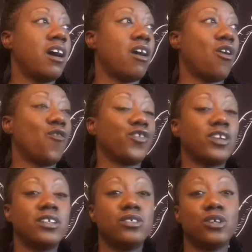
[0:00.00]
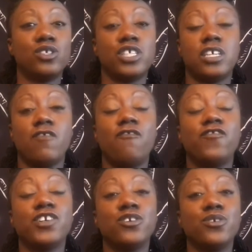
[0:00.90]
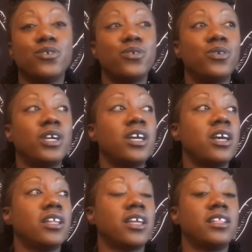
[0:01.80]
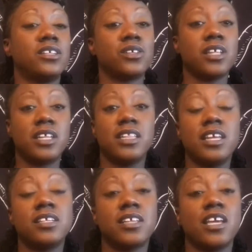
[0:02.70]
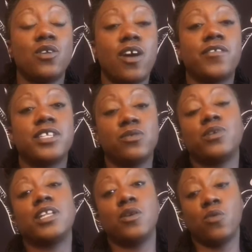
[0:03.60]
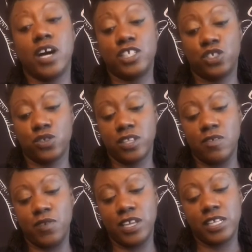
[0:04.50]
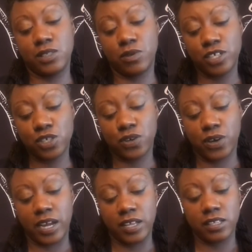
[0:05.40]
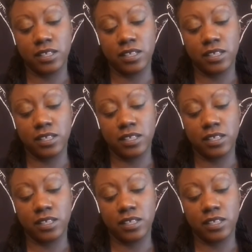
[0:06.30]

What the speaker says: overindulging in food, like these are the things that you have to really watch during the Venus retrograde.